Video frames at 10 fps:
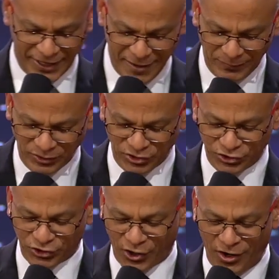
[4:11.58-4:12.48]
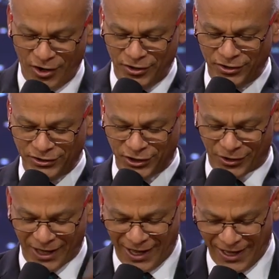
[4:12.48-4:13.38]
the hymn, Turn
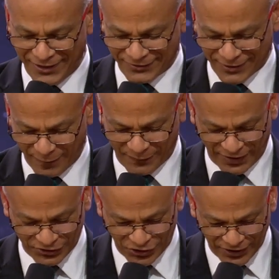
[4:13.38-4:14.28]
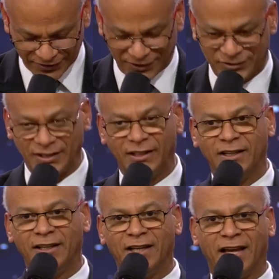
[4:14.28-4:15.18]
Your Eyes Upon Jesus.
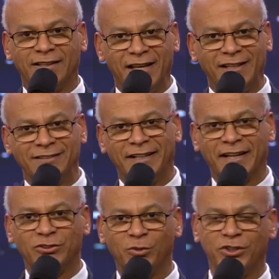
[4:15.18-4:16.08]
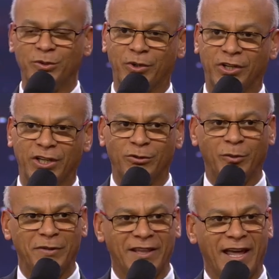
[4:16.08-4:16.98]
And then the next word you will hear
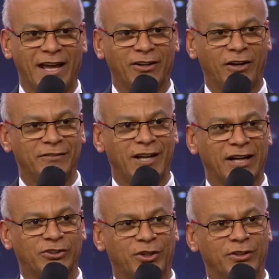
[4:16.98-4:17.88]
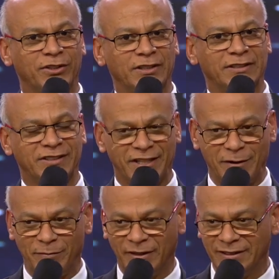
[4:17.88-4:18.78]
will be that of Dr.
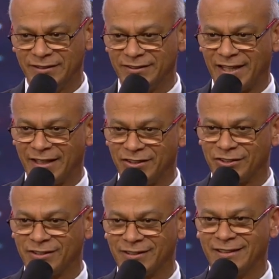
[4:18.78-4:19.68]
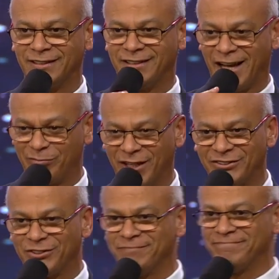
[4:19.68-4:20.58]
Tim Standish. God
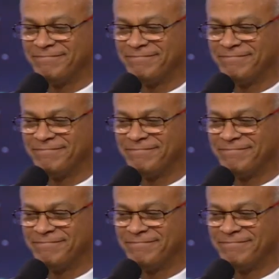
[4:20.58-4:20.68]
bless you.